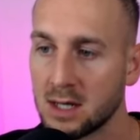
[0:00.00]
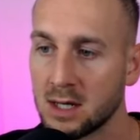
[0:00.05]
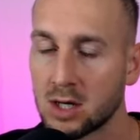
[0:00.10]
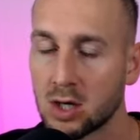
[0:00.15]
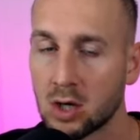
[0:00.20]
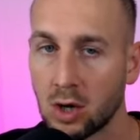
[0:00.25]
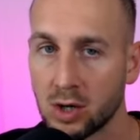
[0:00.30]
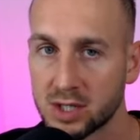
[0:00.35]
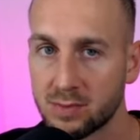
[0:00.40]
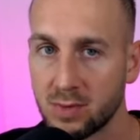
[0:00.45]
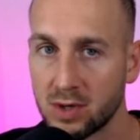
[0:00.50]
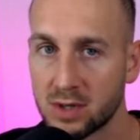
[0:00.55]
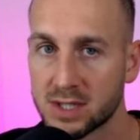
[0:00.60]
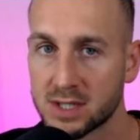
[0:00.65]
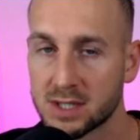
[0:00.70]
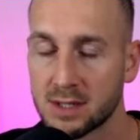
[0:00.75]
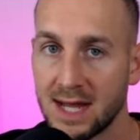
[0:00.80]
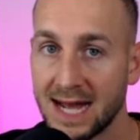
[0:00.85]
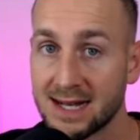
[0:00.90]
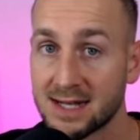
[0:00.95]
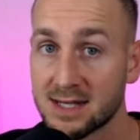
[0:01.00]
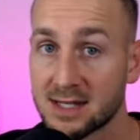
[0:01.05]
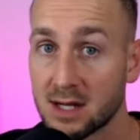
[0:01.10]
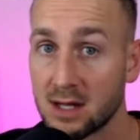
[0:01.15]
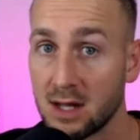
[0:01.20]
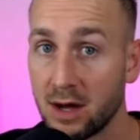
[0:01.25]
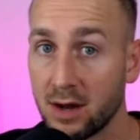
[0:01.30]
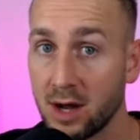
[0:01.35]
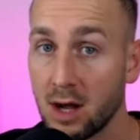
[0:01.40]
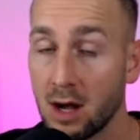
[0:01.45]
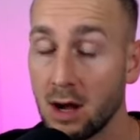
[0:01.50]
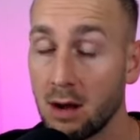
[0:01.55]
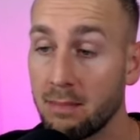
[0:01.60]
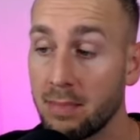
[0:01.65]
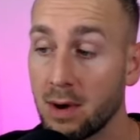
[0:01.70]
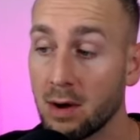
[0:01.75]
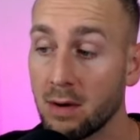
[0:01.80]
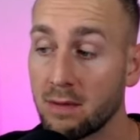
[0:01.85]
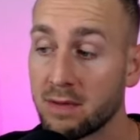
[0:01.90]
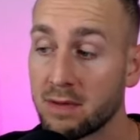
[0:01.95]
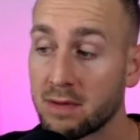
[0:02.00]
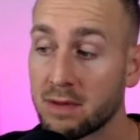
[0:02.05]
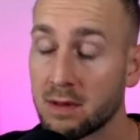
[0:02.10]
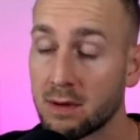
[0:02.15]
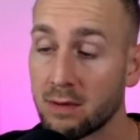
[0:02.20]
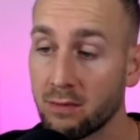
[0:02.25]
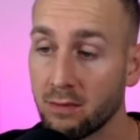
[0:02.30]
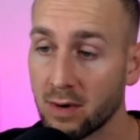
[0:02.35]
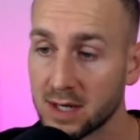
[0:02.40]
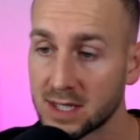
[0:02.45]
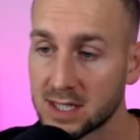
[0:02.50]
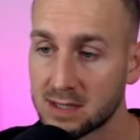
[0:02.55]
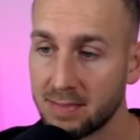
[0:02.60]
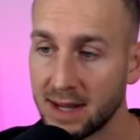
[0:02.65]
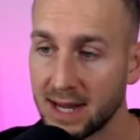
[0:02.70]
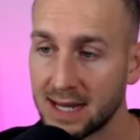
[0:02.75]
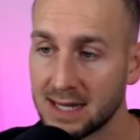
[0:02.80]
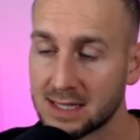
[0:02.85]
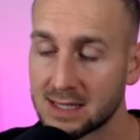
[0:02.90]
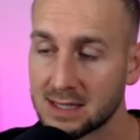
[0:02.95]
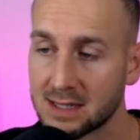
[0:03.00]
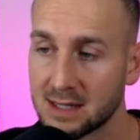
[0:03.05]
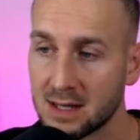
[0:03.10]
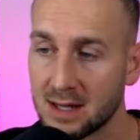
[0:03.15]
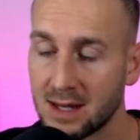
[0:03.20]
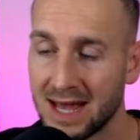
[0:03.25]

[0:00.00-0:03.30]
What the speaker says: Cosmos and Solana are both Rust-based,